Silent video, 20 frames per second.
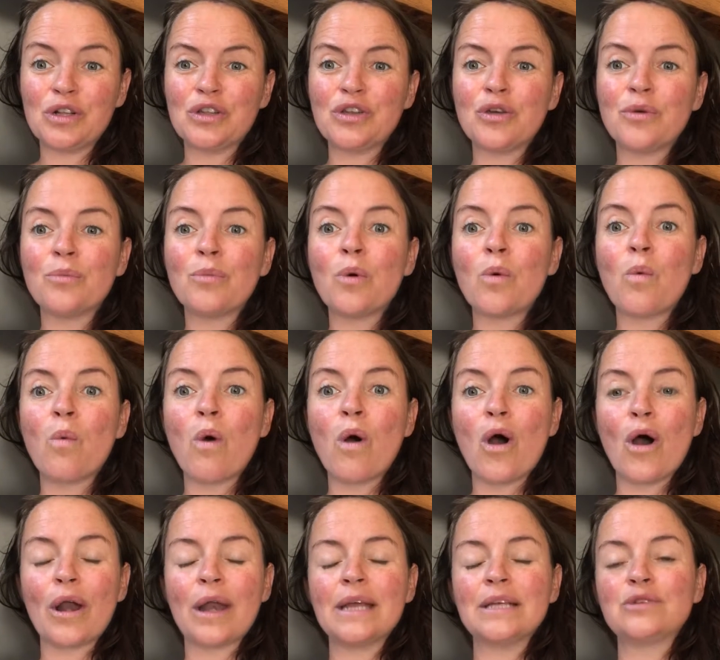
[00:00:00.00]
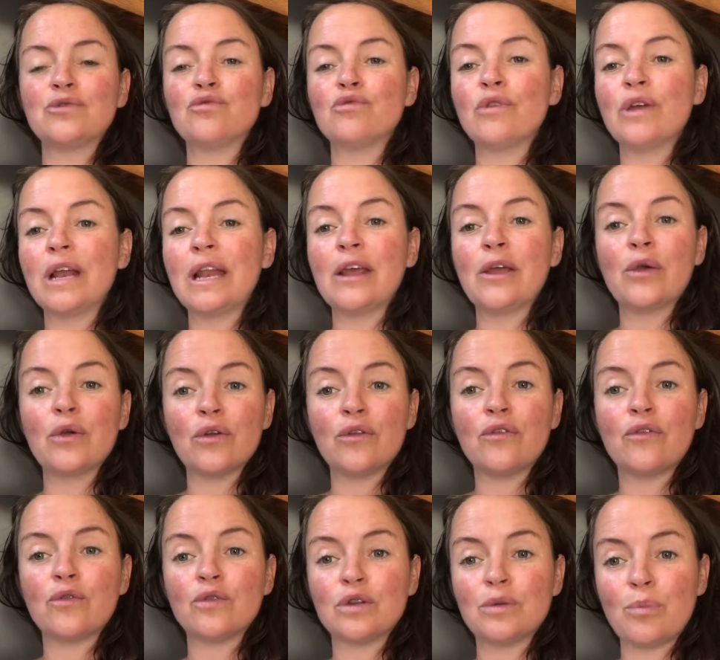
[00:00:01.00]
And number 1 is really good
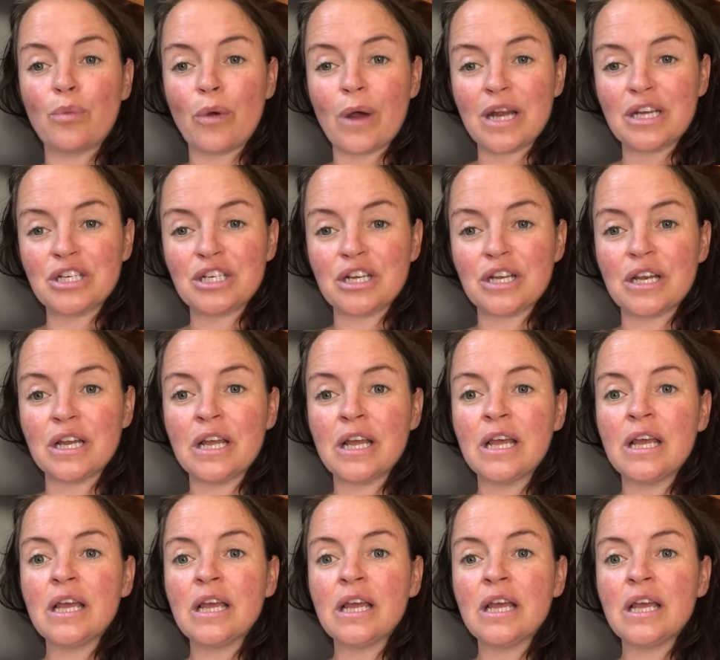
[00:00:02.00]
for depression.